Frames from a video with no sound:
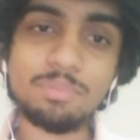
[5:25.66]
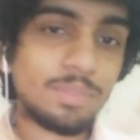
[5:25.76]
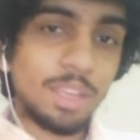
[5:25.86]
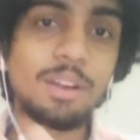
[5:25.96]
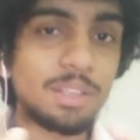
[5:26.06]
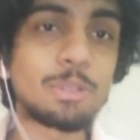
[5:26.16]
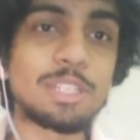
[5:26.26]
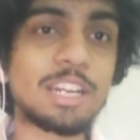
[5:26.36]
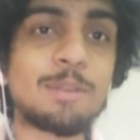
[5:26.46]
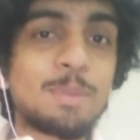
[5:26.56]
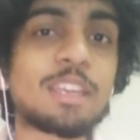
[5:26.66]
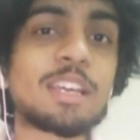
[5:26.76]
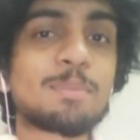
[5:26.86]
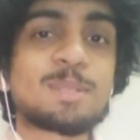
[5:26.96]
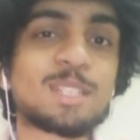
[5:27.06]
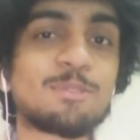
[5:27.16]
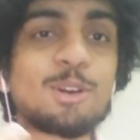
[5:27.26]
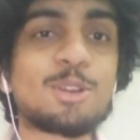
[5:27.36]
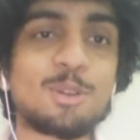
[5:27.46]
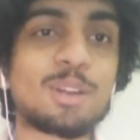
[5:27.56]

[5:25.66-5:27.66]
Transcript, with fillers: you know you'll start picking up stuff on your own.